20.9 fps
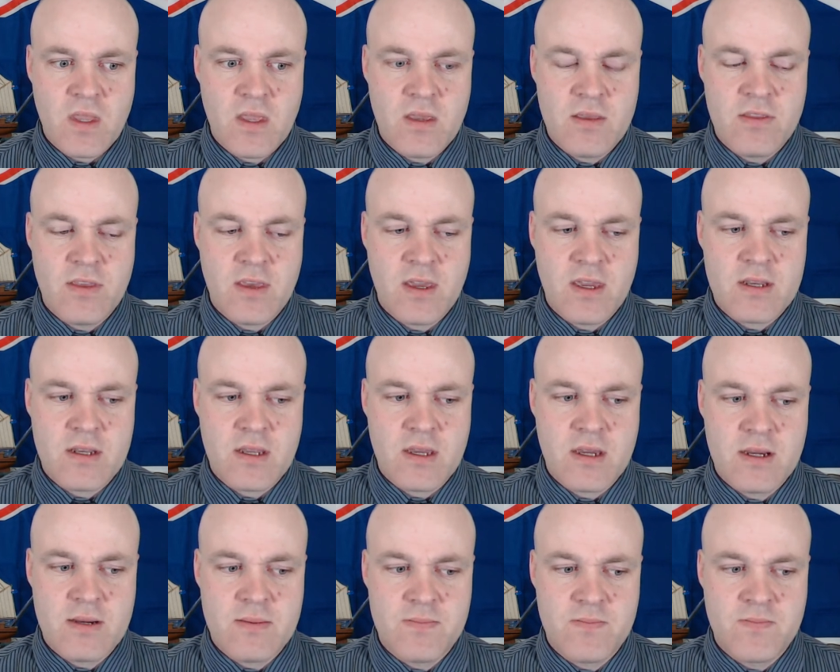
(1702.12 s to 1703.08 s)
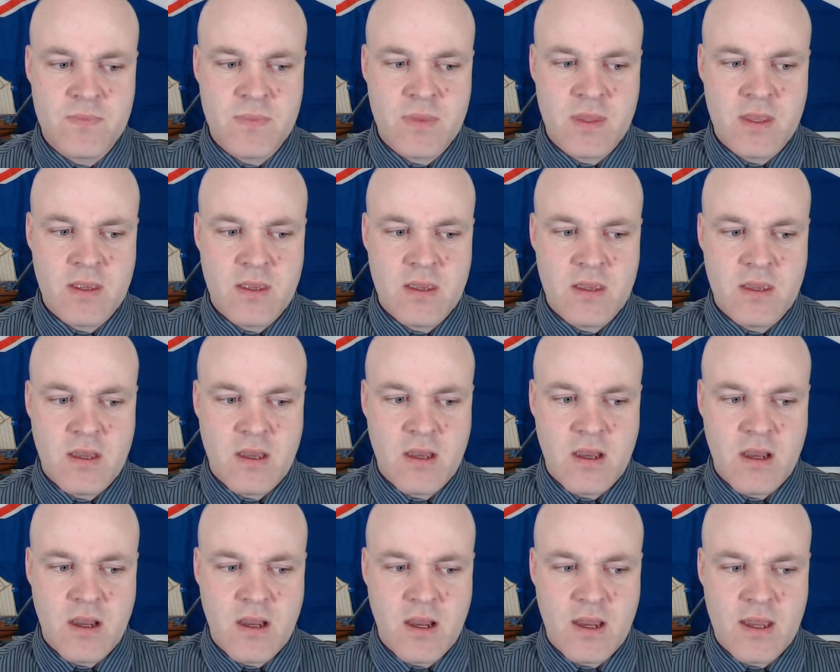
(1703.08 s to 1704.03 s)
that
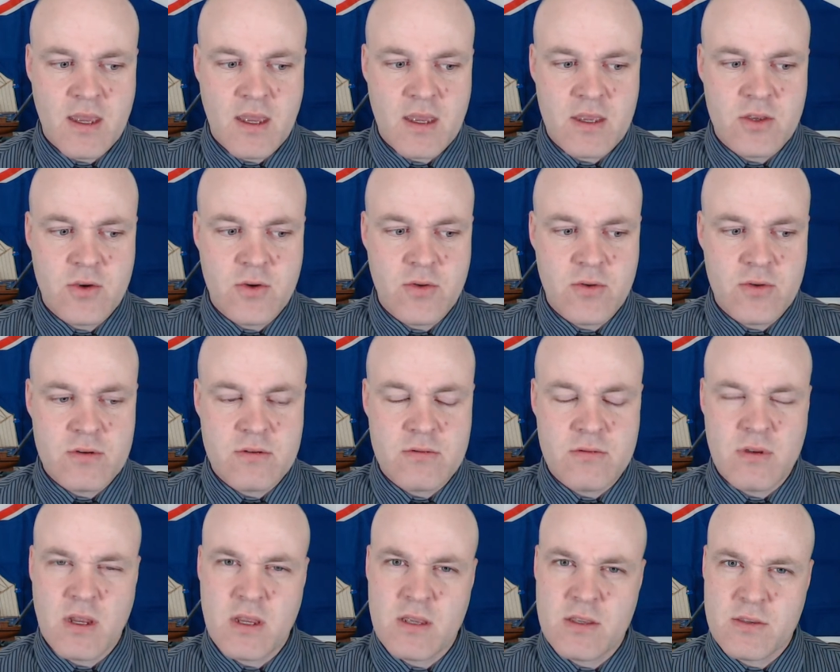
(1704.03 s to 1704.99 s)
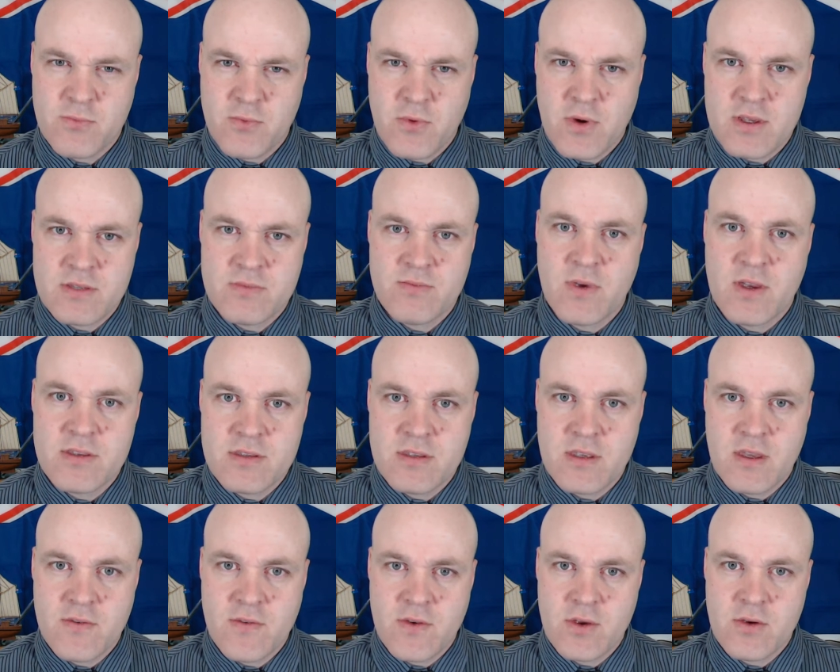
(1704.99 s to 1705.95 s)
I couldn't express
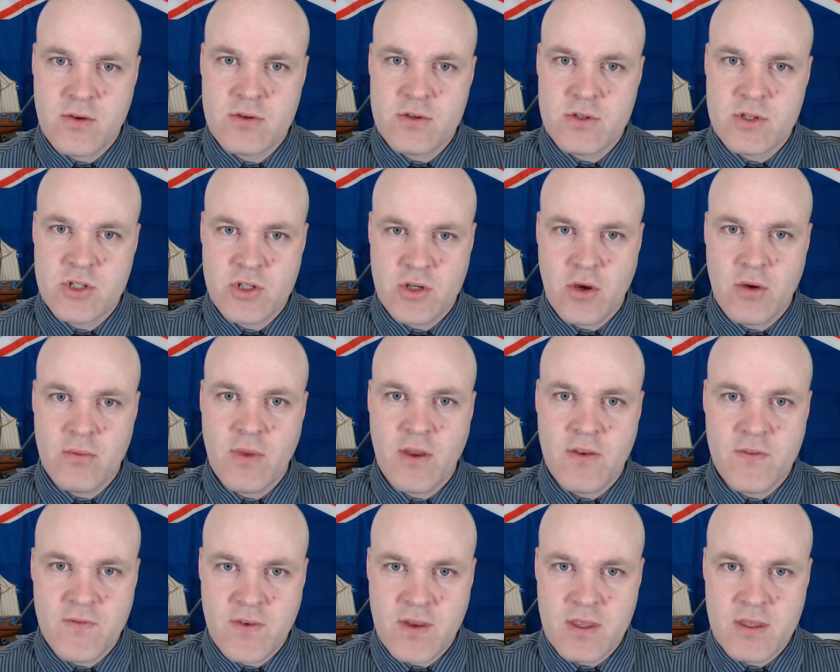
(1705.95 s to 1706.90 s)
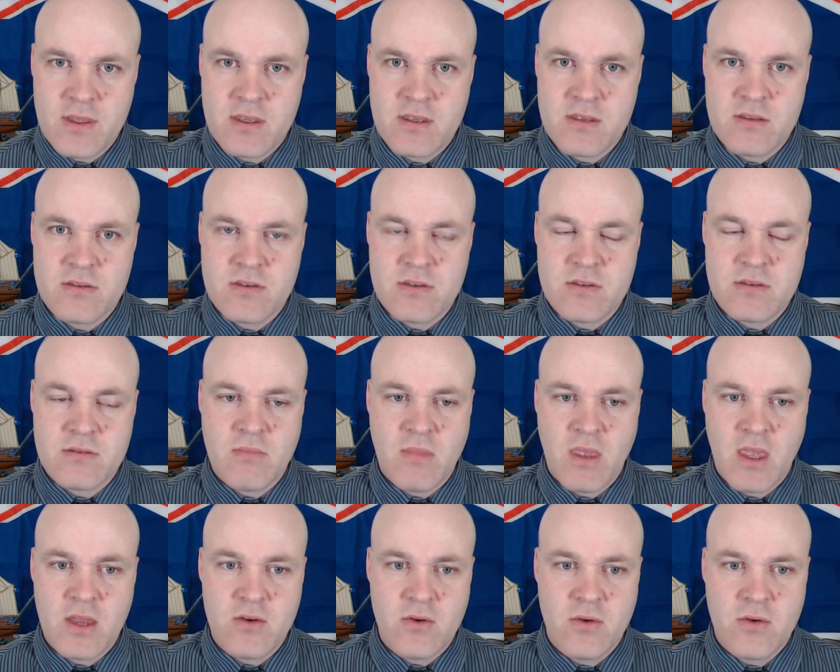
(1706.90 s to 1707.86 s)
myself, I couldn't show my feelings
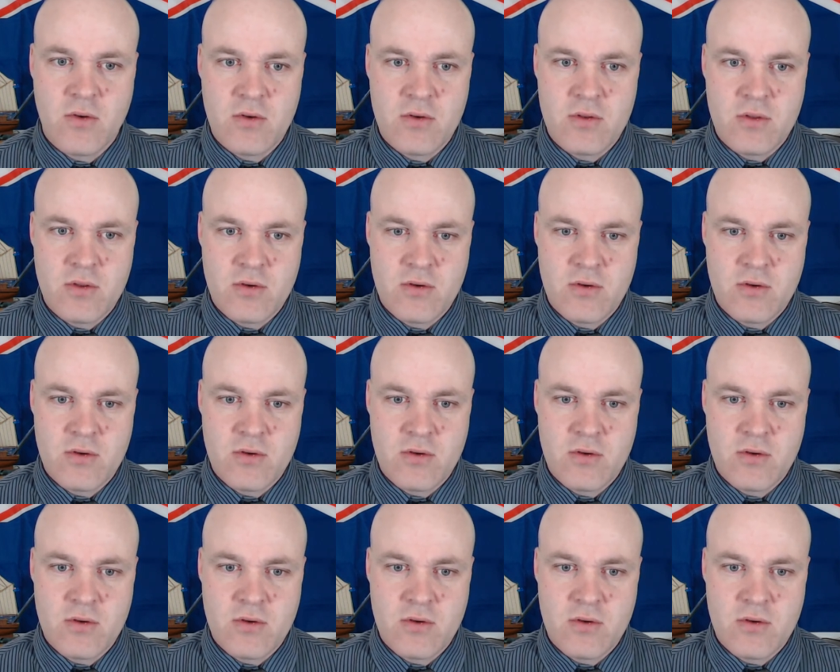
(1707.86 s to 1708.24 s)
at all,